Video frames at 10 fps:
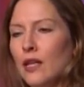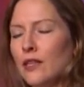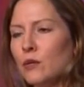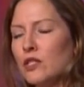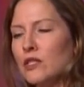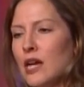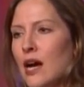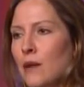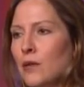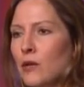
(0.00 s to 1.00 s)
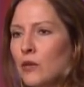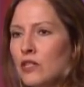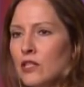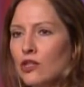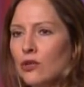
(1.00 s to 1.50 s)
There was a time when it
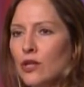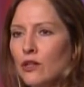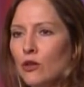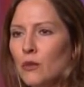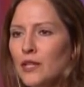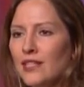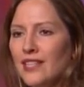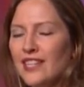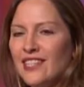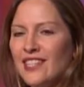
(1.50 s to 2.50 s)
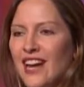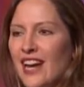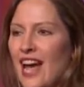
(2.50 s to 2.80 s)
wasn't as critical because things did not